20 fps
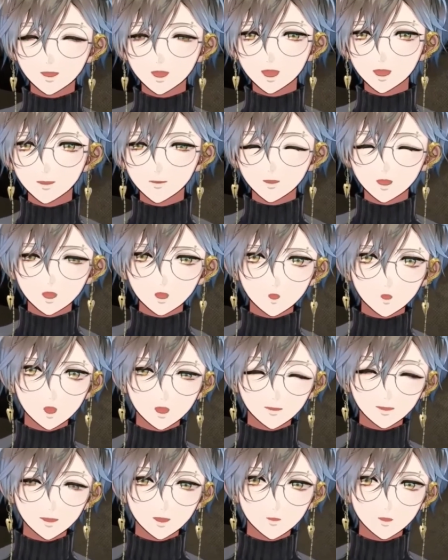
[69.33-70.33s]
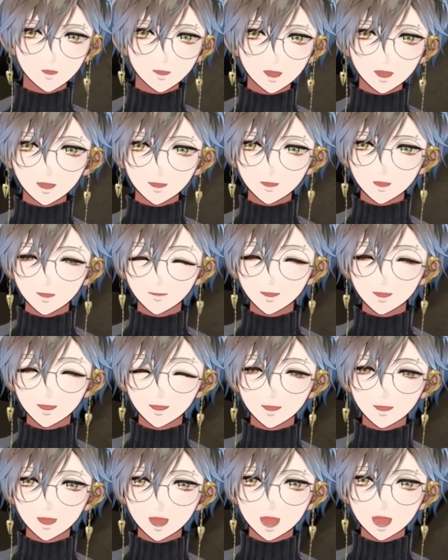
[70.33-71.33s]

load up a streaming service, like,